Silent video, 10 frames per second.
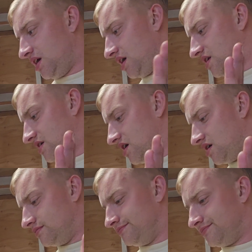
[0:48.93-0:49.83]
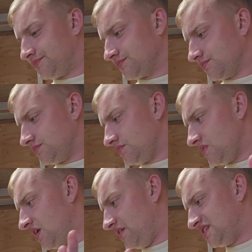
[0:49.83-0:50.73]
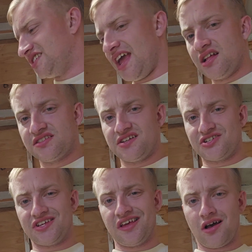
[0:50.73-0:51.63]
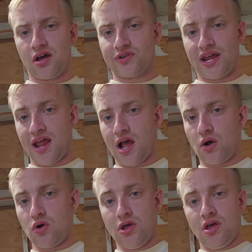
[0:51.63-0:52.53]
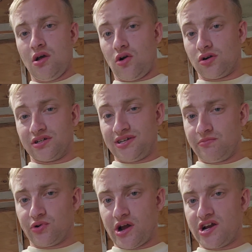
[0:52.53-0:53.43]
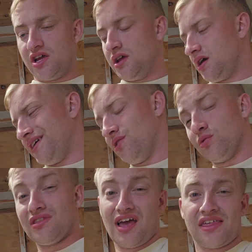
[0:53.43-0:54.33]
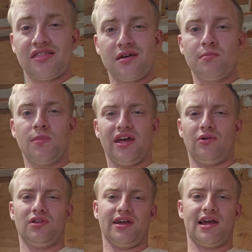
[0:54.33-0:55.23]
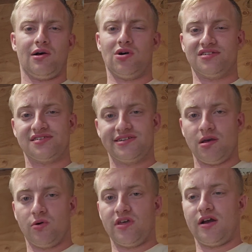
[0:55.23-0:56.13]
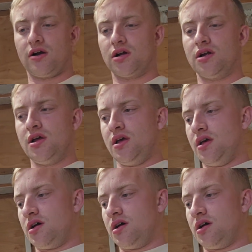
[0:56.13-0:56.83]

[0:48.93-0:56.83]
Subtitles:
And the stands they're sitting on right now are temporary. I don't like them. I don't like how unstable they are.